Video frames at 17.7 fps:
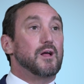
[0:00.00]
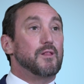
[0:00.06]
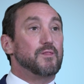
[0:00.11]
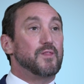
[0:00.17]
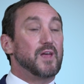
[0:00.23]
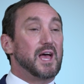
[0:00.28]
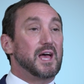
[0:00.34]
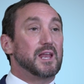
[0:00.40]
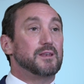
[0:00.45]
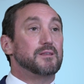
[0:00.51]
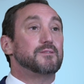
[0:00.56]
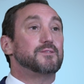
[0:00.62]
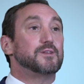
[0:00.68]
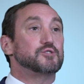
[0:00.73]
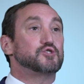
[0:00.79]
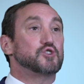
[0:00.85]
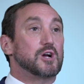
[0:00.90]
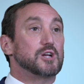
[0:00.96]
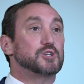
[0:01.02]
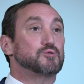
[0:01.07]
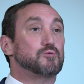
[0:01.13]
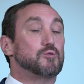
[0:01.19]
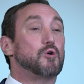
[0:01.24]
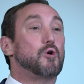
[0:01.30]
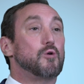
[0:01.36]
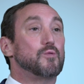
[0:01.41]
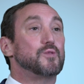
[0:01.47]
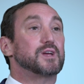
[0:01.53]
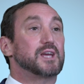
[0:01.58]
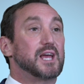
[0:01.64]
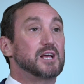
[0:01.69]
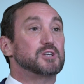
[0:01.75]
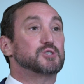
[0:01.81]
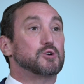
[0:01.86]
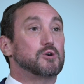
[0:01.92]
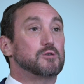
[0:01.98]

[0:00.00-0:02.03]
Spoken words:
then the judge will hold the case